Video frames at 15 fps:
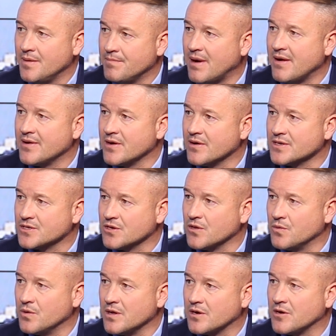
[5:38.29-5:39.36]
Maradona's got
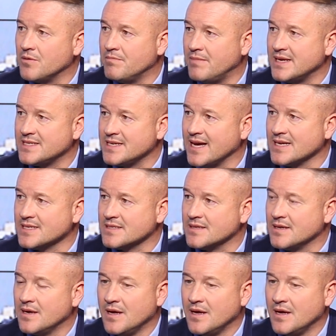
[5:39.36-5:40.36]
the World Cup, Messi hasn't.